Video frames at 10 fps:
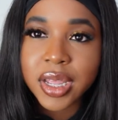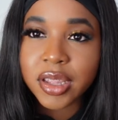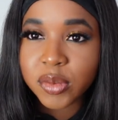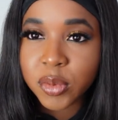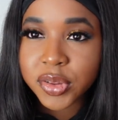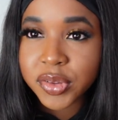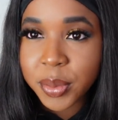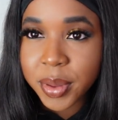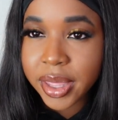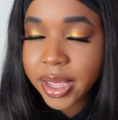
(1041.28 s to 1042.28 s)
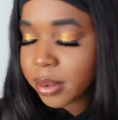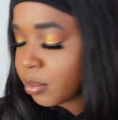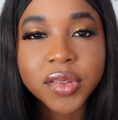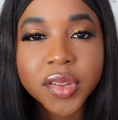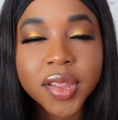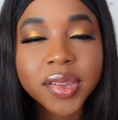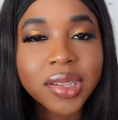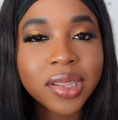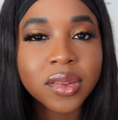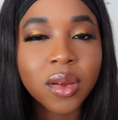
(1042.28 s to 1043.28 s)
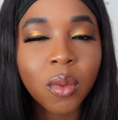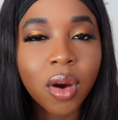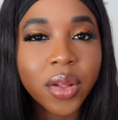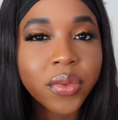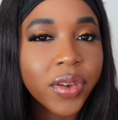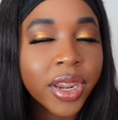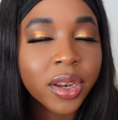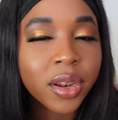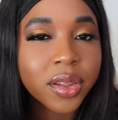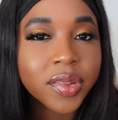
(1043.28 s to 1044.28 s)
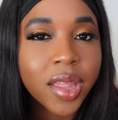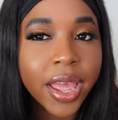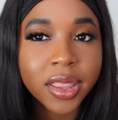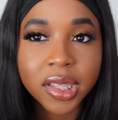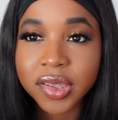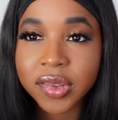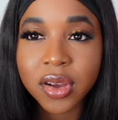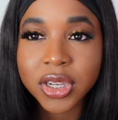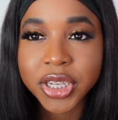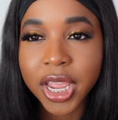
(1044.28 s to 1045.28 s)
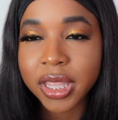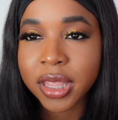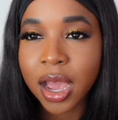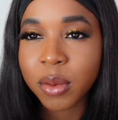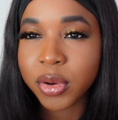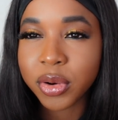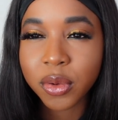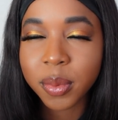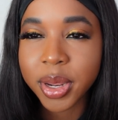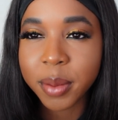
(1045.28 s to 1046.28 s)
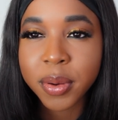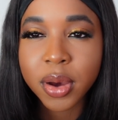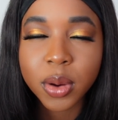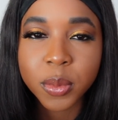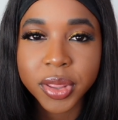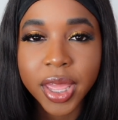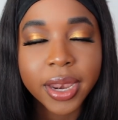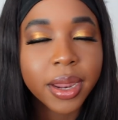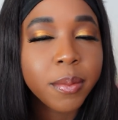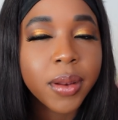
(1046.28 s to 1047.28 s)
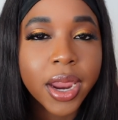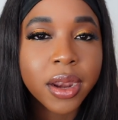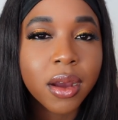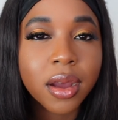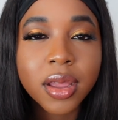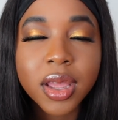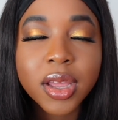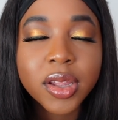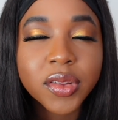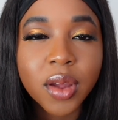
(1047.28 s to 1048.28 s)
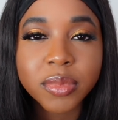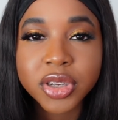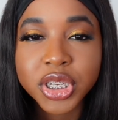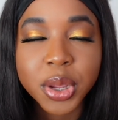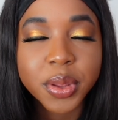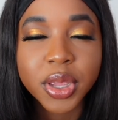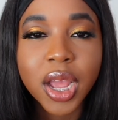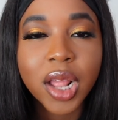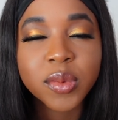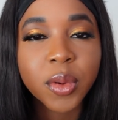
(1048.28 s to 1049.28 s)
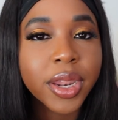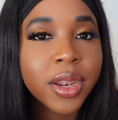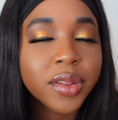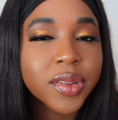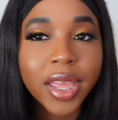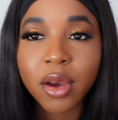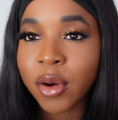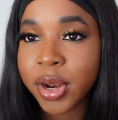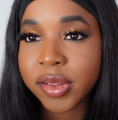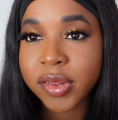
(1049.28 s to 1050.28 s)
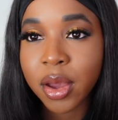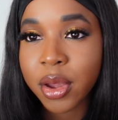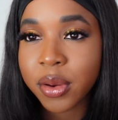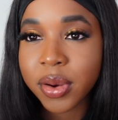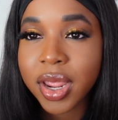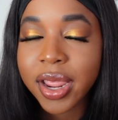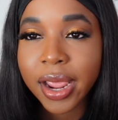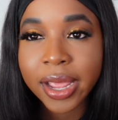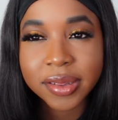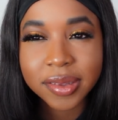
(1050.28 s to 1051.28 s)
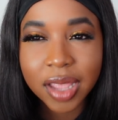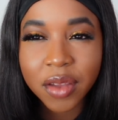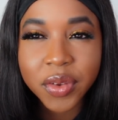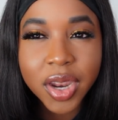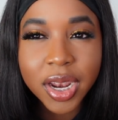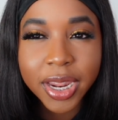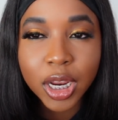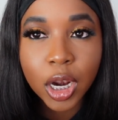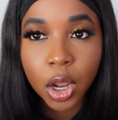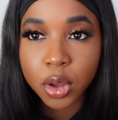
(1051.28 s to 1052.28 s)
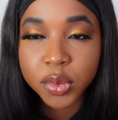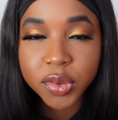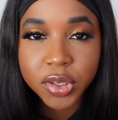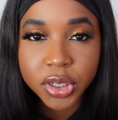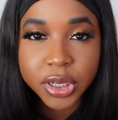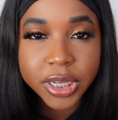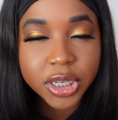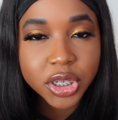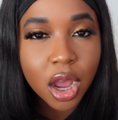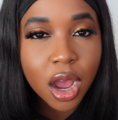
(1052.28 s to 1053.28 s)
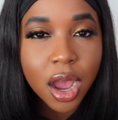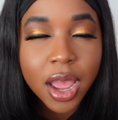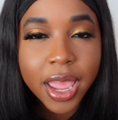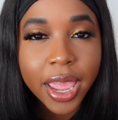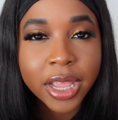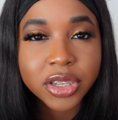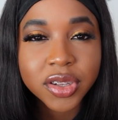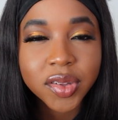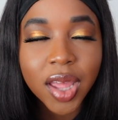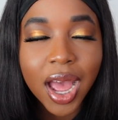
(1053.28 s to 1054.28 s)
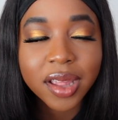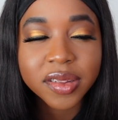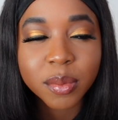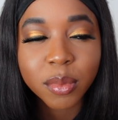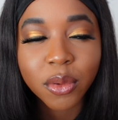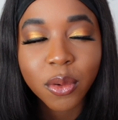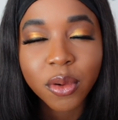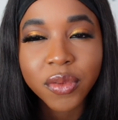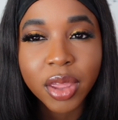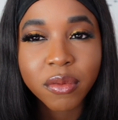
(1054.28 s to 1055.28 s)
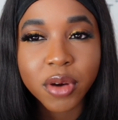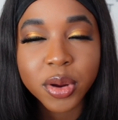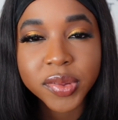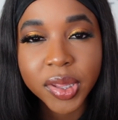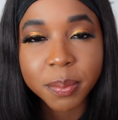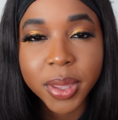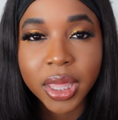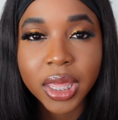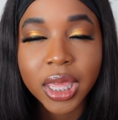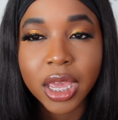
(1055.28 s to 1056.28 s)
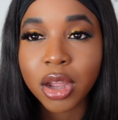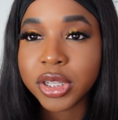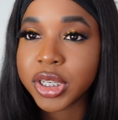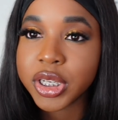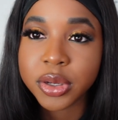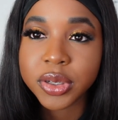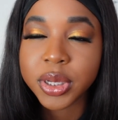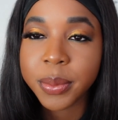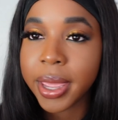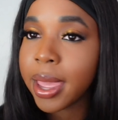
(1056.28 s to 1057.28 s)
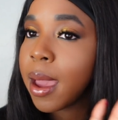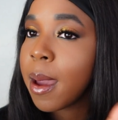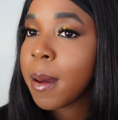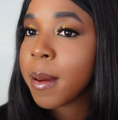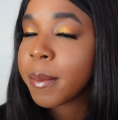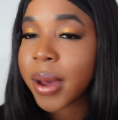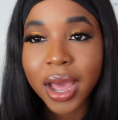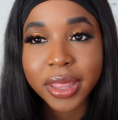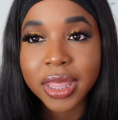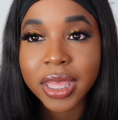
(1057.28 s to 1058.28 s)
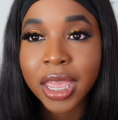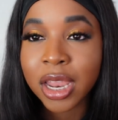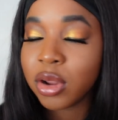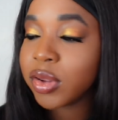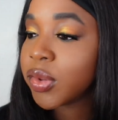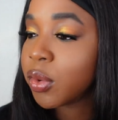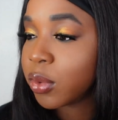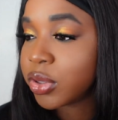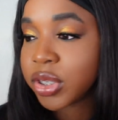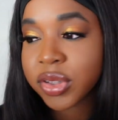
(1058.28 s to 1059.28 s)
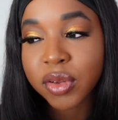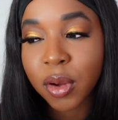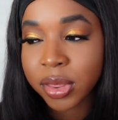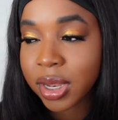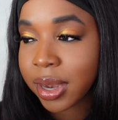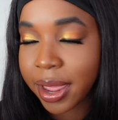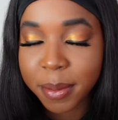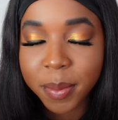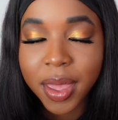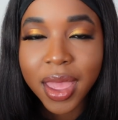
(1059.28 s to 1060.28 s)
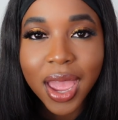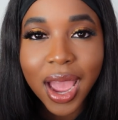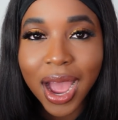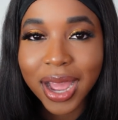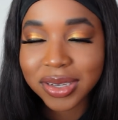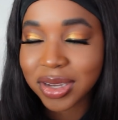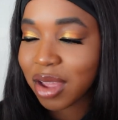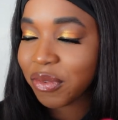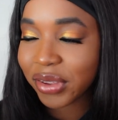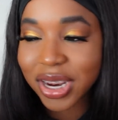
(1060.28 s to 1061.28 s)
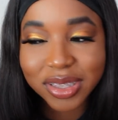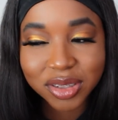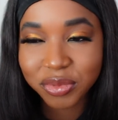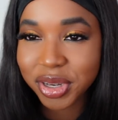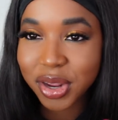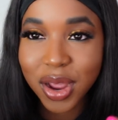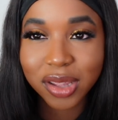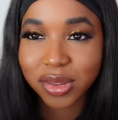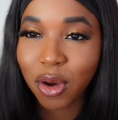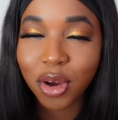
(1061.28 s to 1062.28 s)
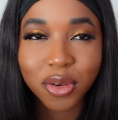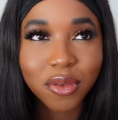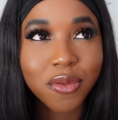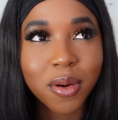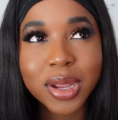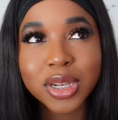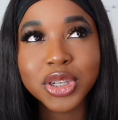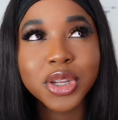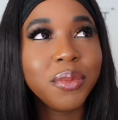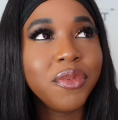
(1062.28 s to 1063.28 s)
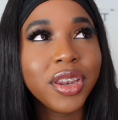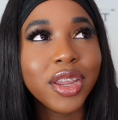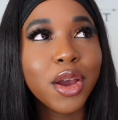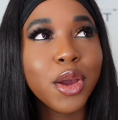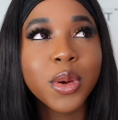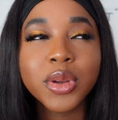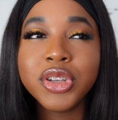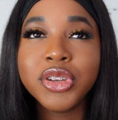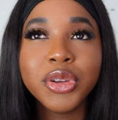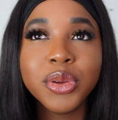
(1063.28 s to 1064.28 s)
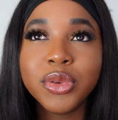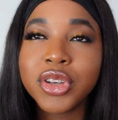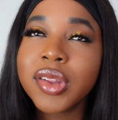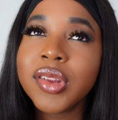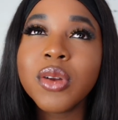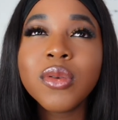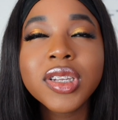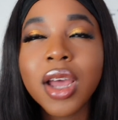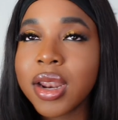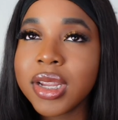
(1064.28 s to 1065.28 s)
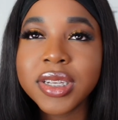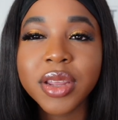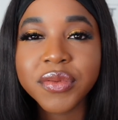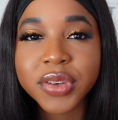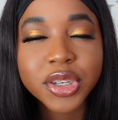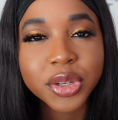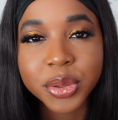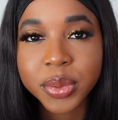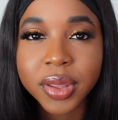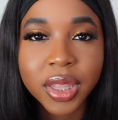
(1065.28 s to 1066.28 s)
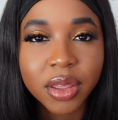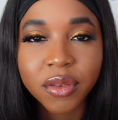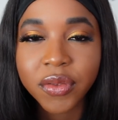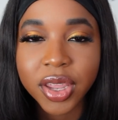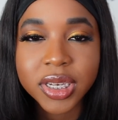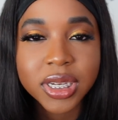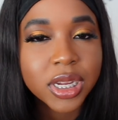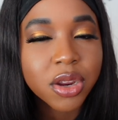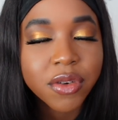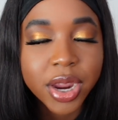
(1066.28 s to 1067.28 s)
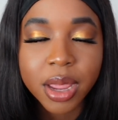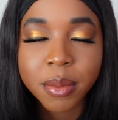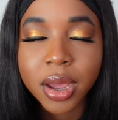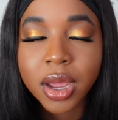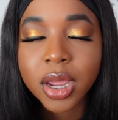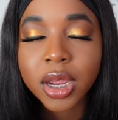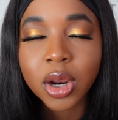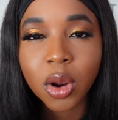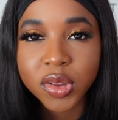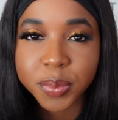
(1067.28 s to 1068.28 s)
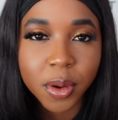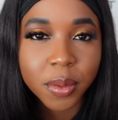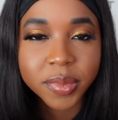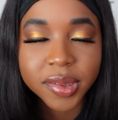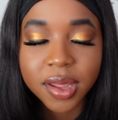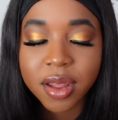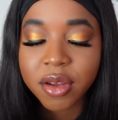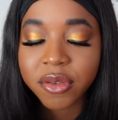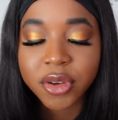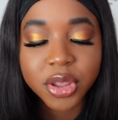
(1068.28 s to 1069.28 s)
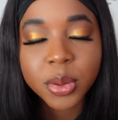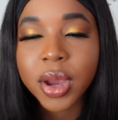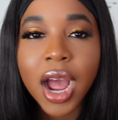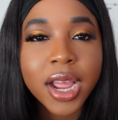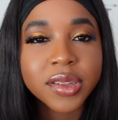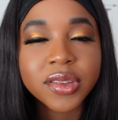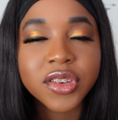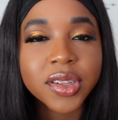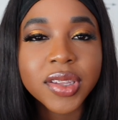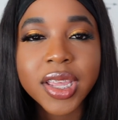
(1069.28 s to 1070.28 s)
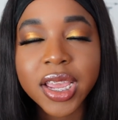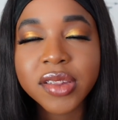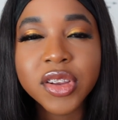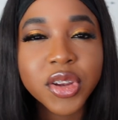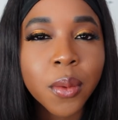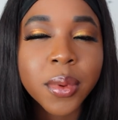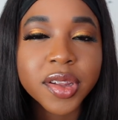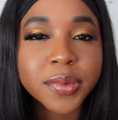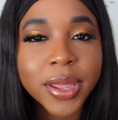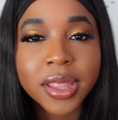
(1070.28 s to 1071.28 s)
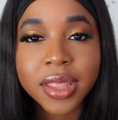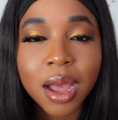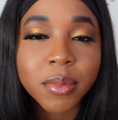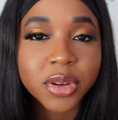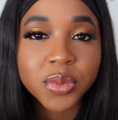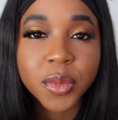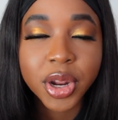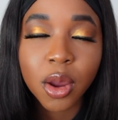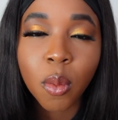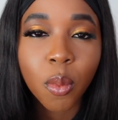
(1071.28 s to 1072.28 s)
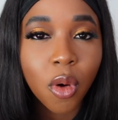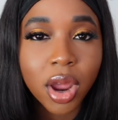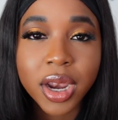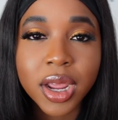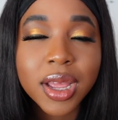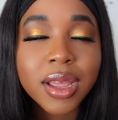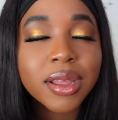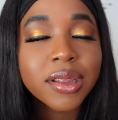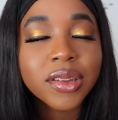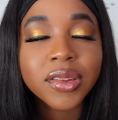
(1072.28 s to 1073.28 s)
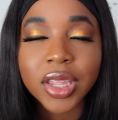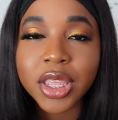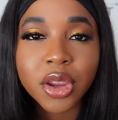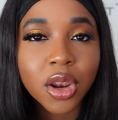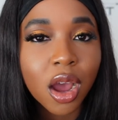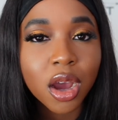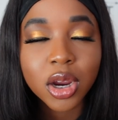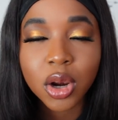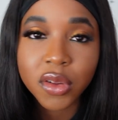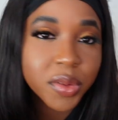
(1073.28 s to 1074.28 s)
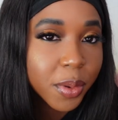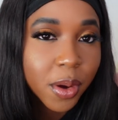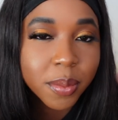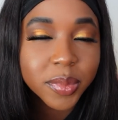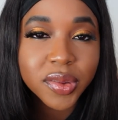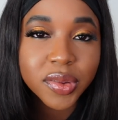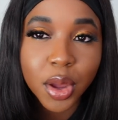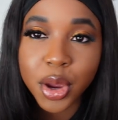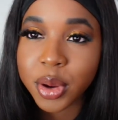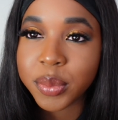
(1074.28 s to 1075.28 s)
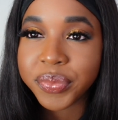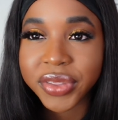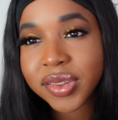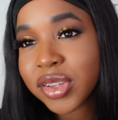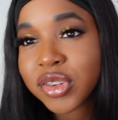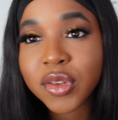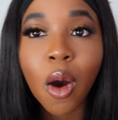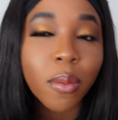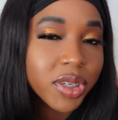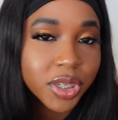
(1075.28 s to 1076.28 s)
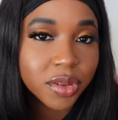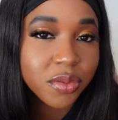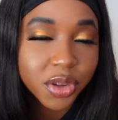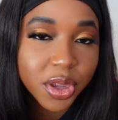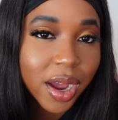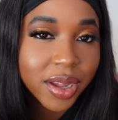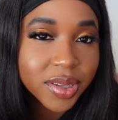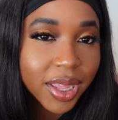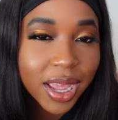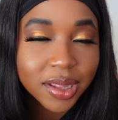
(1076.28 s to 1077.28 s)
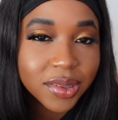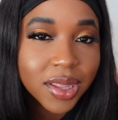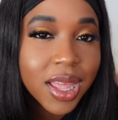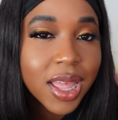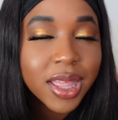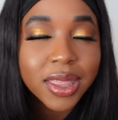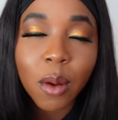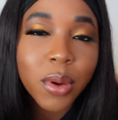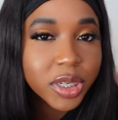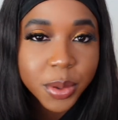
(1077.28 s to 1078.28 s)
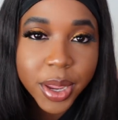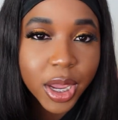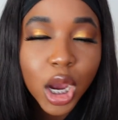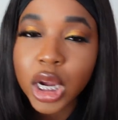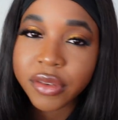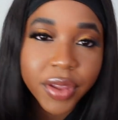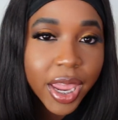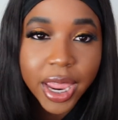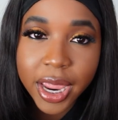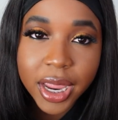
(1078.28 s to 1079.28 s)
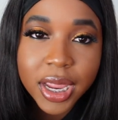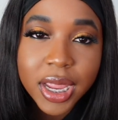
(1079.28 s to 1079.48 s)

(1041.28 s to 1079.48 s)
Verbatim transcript: is what's doing it. So this is what Fling looks like. This is not a shade that I would normally put with a lip liner. So I'm just showing you guys what it looks like on its own. It's definitely close to Cookie Jar. It just has more of a rosy pinky undertone to it. But I think it looks gorgeous on the lip. And I feel like this video has gone from a dupe video to just an alternative to the Fenty Cream Gloss Bombs for you guys just in case you don't want to spend that much money on one singular gloss bomb so these are just options for you guys I guess that we're doing over here